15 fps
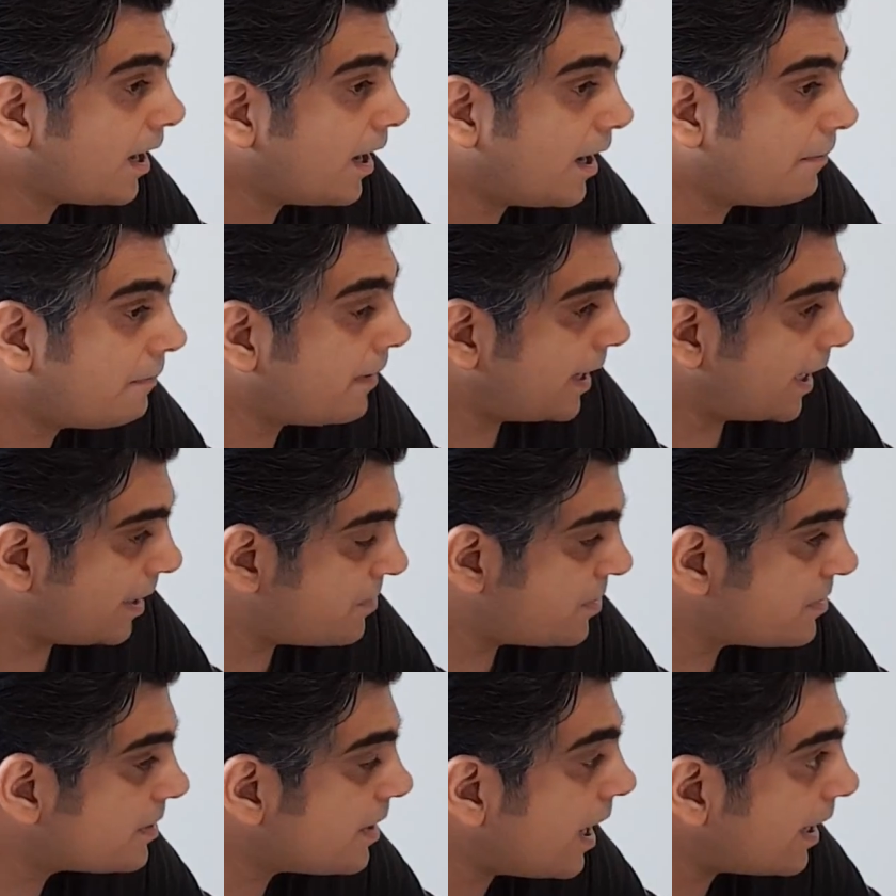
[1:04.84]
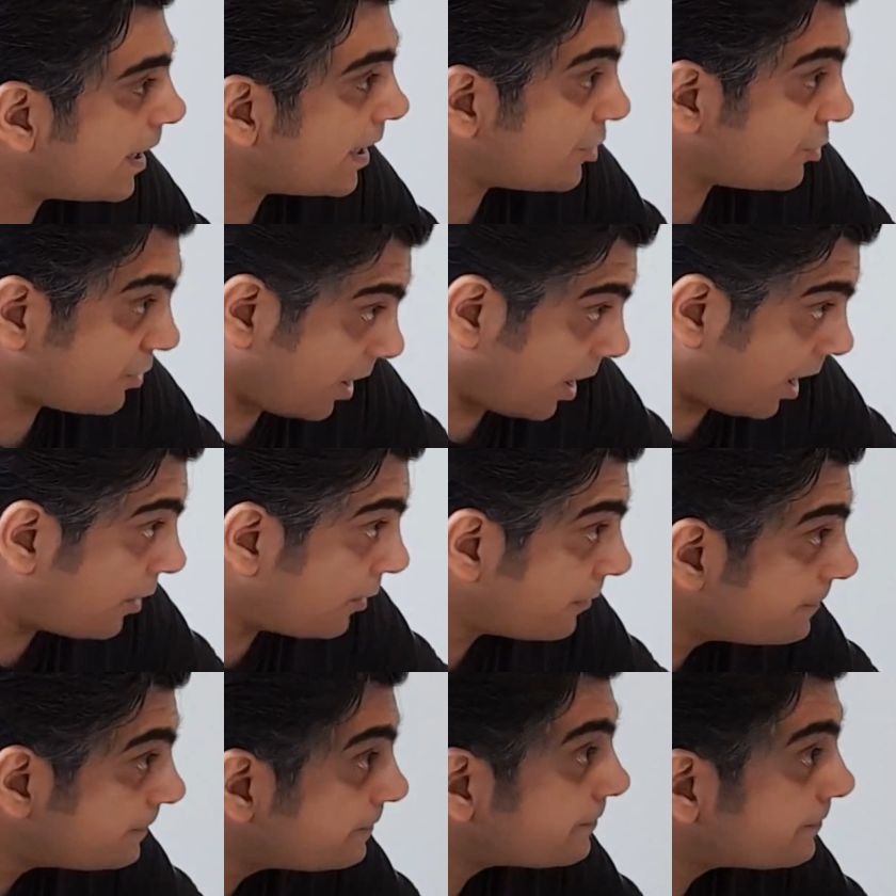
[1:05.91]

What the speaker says: My name is Harish Rao.